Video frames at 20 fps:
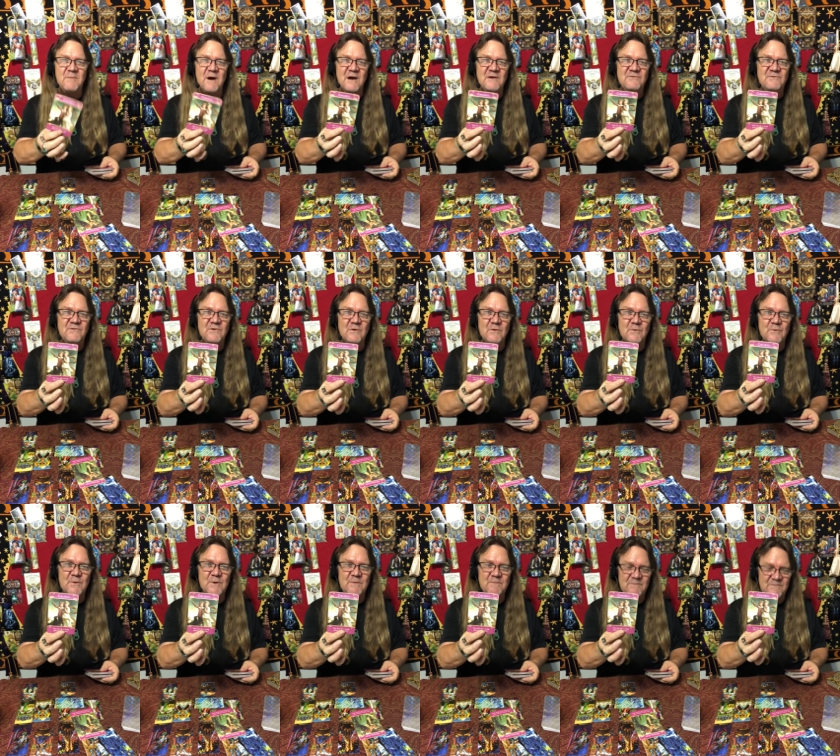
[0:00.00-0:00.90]
by
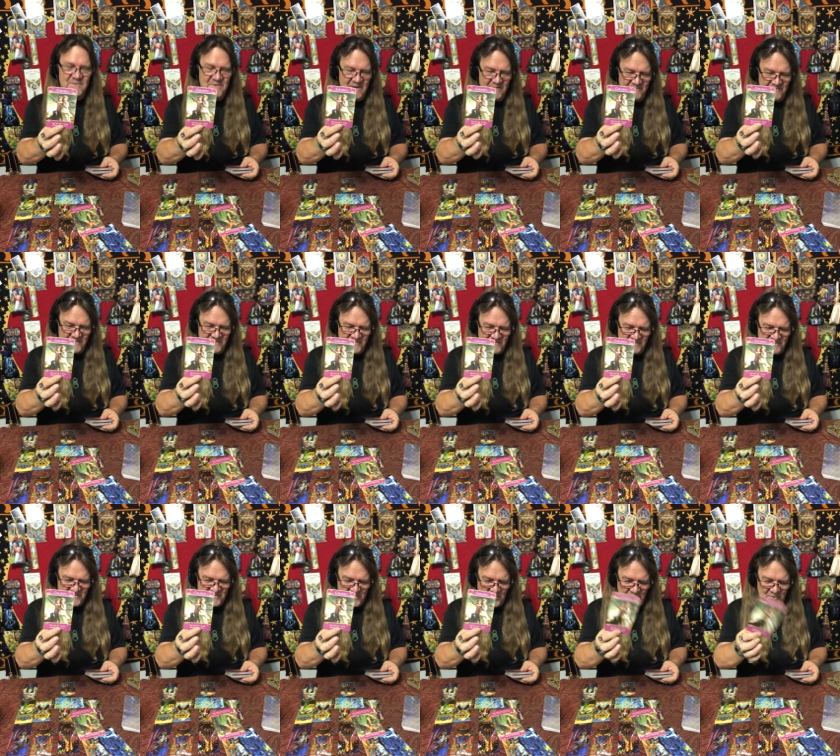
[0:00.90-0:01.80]
children. Definitely some
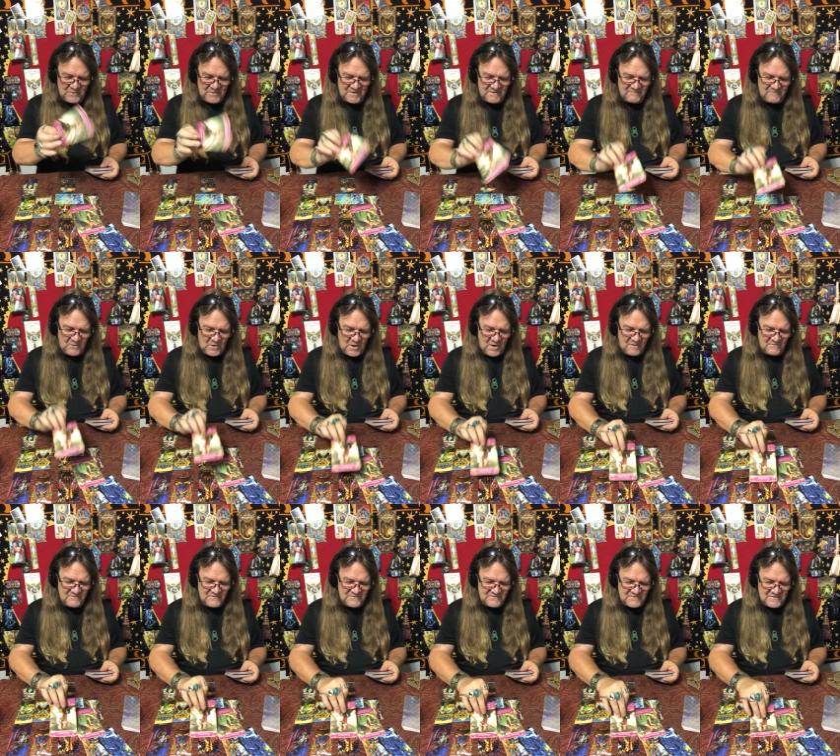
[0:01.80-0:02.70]
children
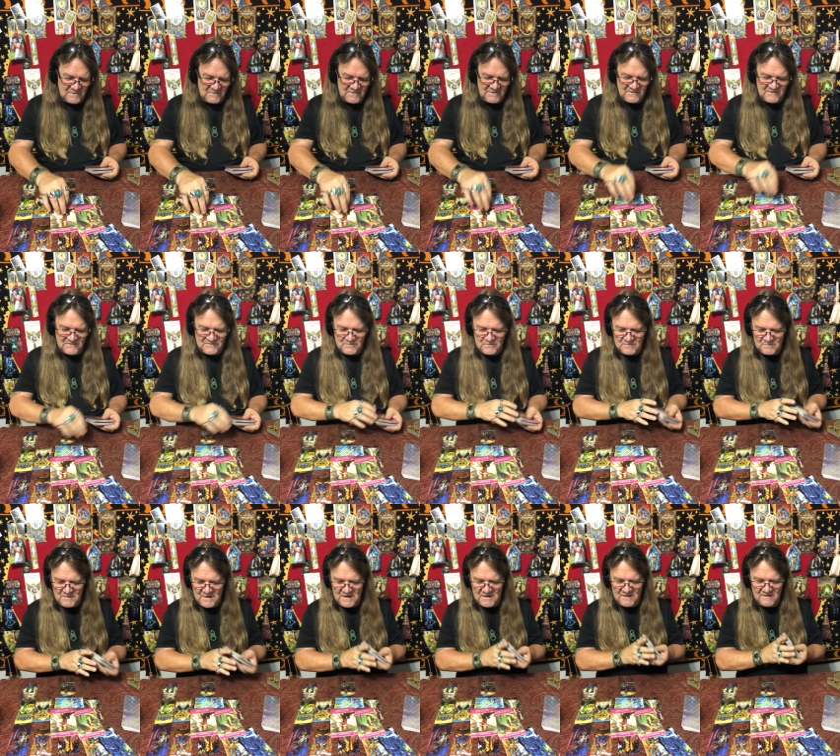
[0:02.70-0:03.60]
involved in some of this with
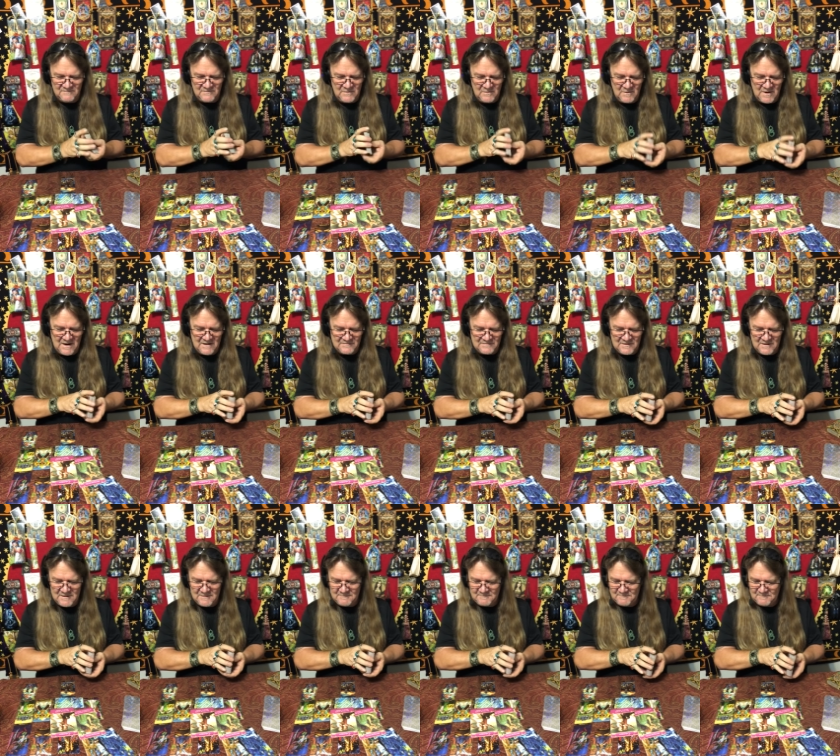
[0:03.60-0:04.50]
many of you out
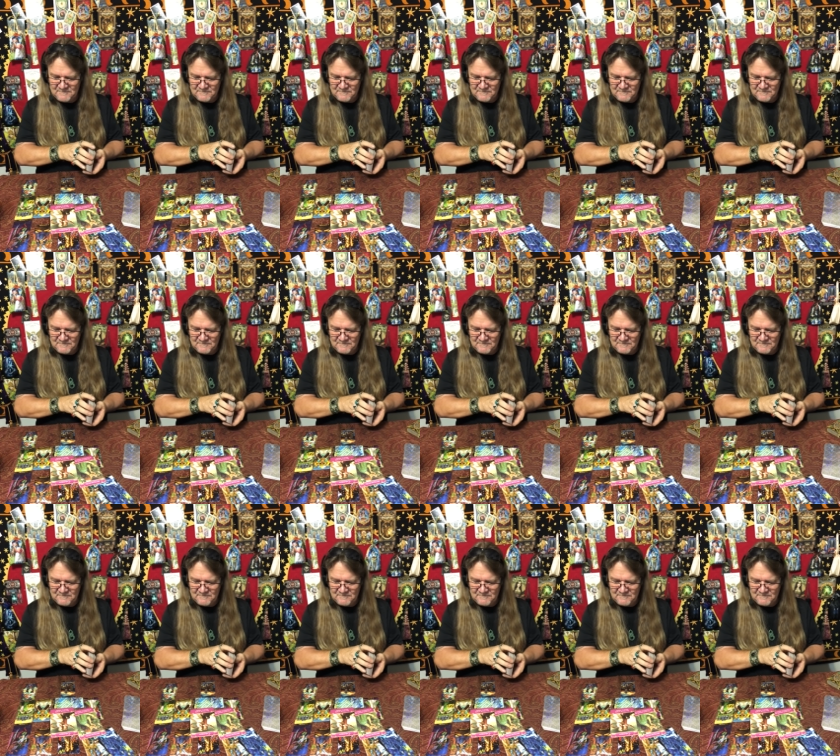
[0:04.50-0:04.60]
there.